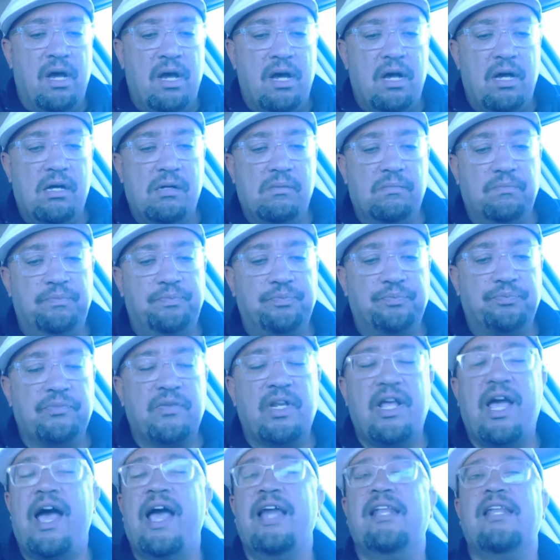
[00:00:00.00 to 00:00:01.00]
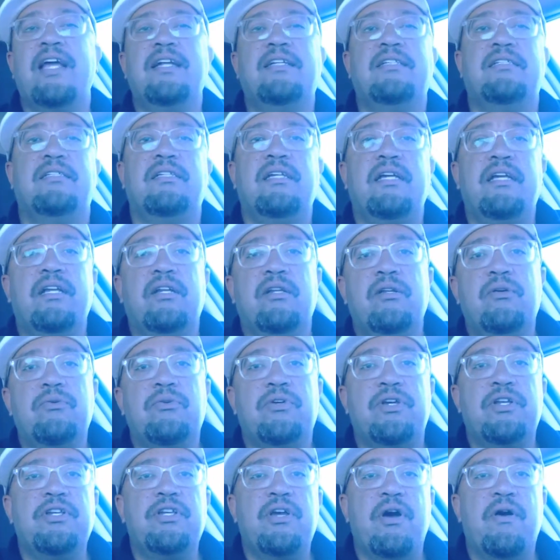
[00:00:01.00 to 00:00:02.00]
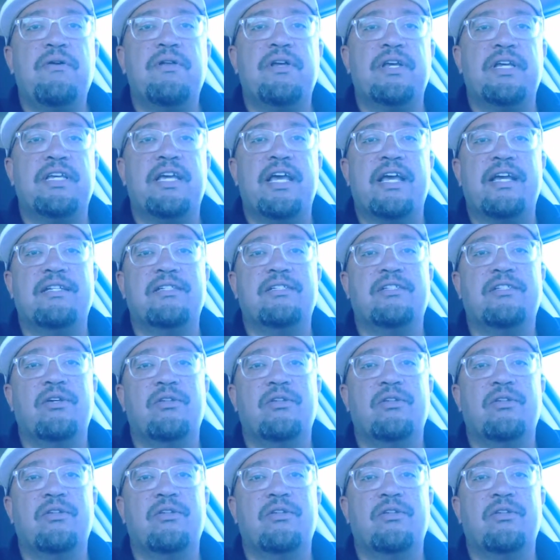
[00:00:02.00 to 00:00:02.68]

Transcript: I liked seeing Luke and Yoda again.